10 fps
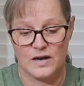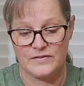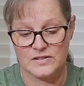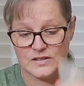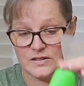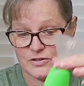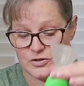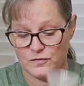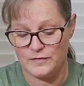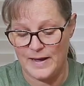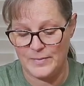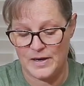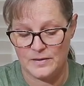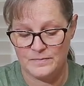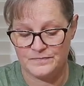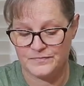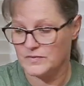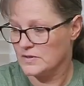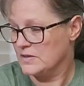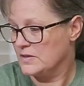obviously there's no flat bottom.
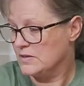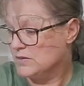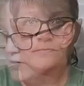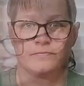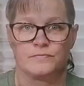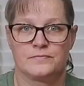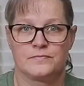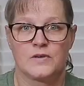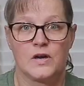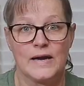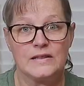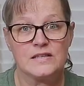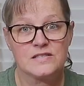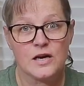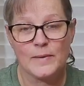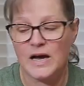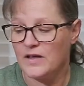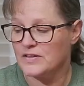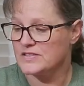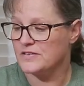Alright, let's talk about
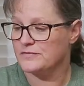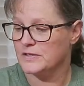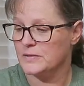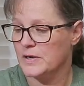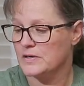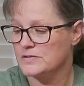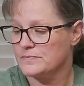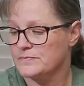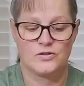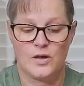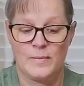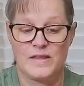how this stuff really works. So I